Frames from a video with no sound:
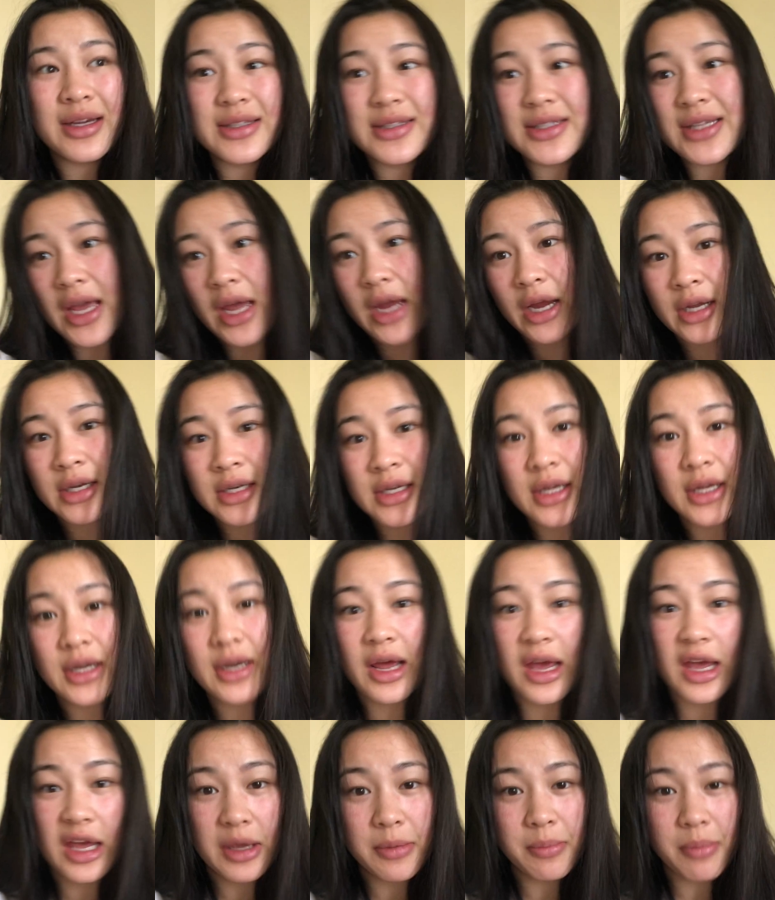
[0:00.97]
attended
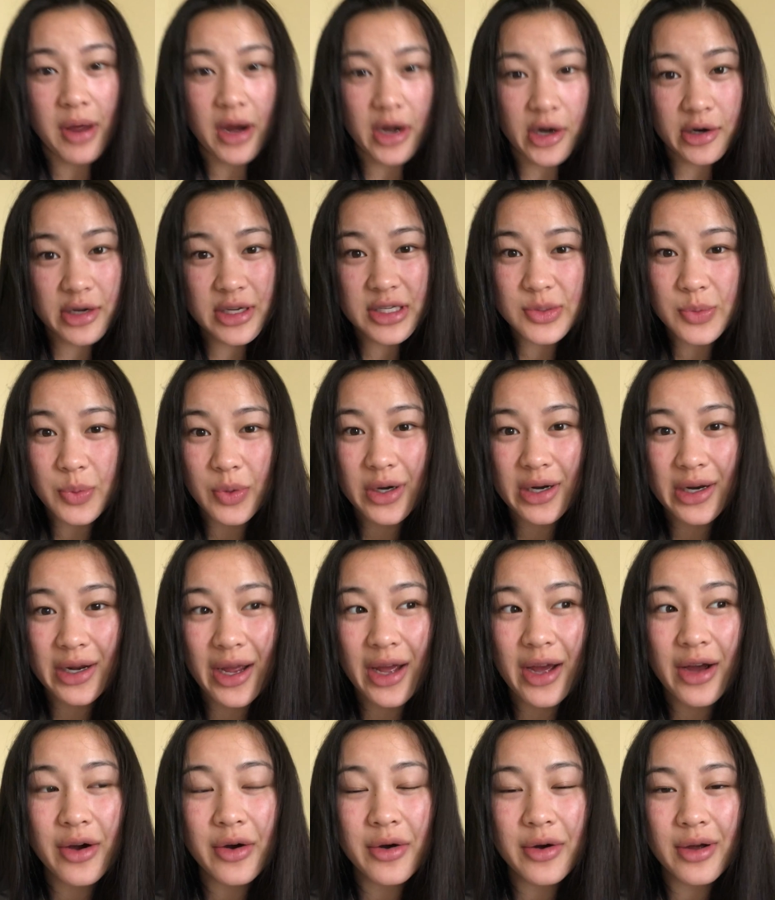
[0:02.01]
a Barry's
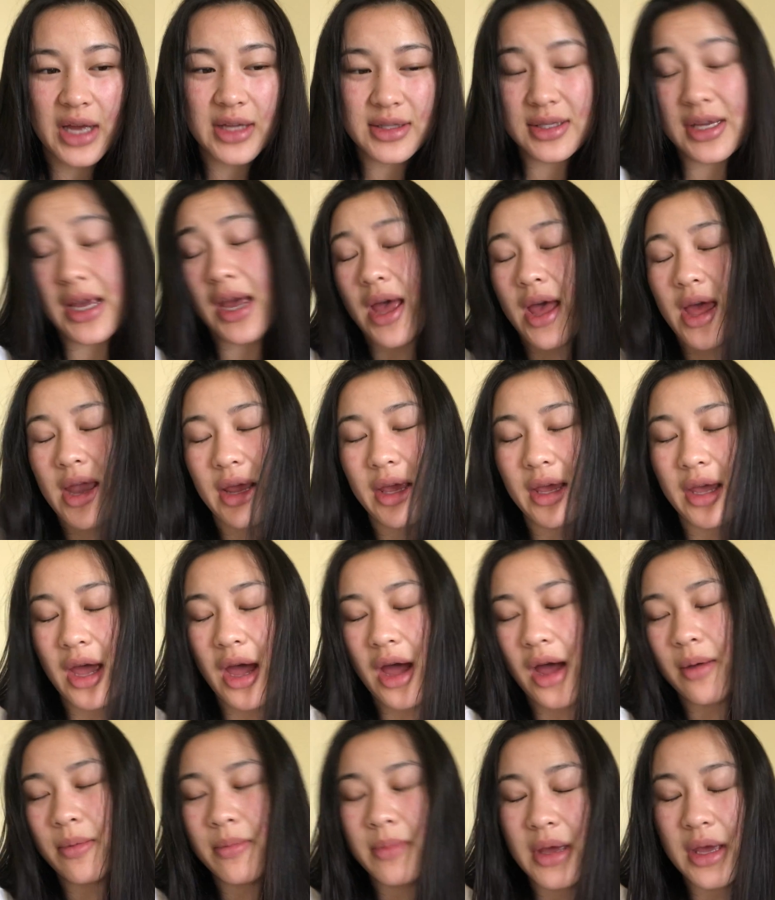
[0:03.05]
workout at 10
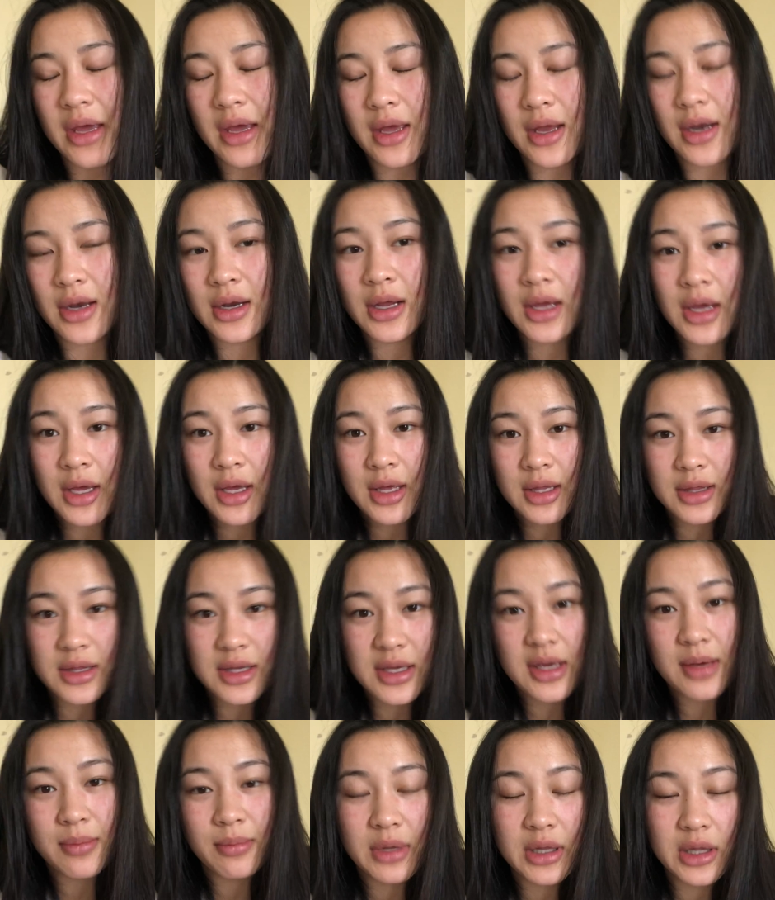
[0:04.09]
a.m. in
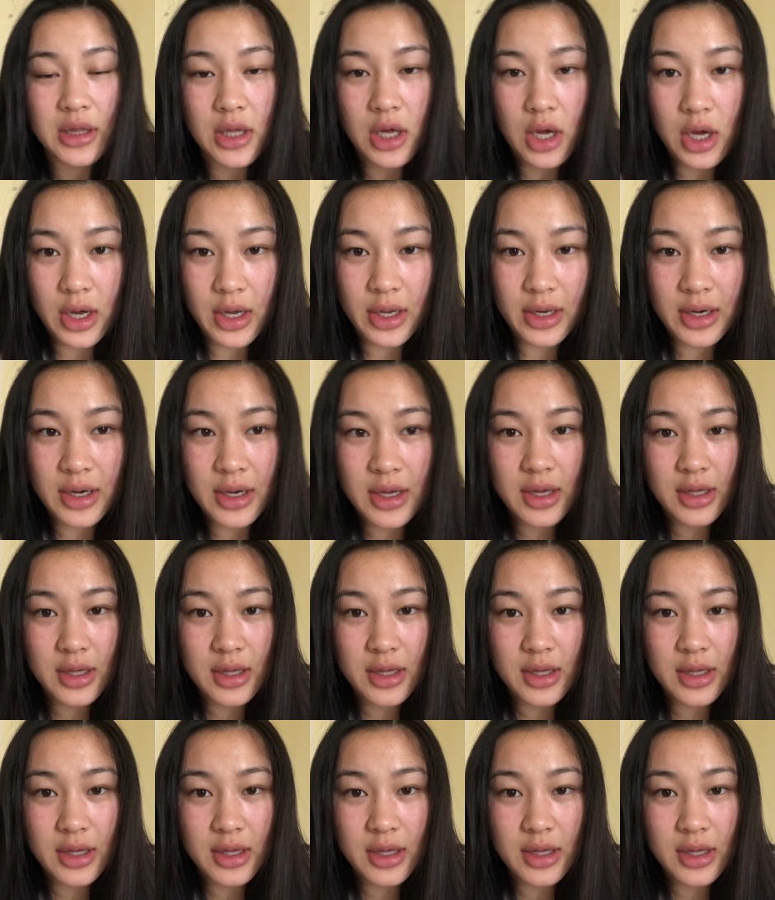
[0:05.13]
the Milan